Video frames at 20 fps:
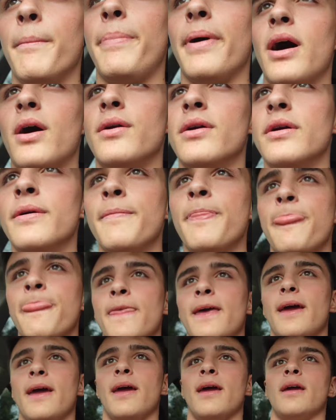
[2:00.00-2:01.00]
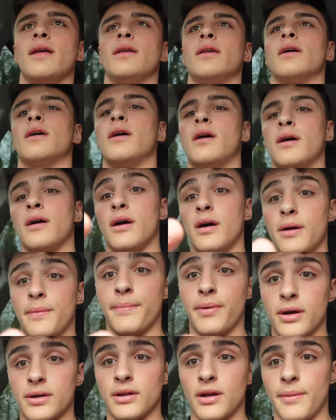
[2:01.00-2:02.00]
powder and uh,
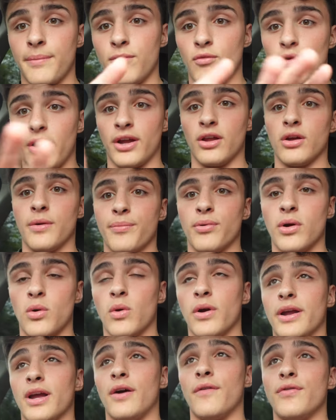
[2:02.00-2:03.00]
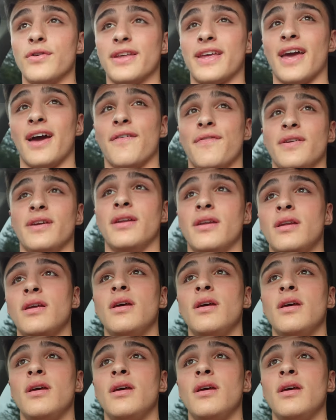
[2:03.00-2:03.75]
bucked up regular pre-workout for the caffeine.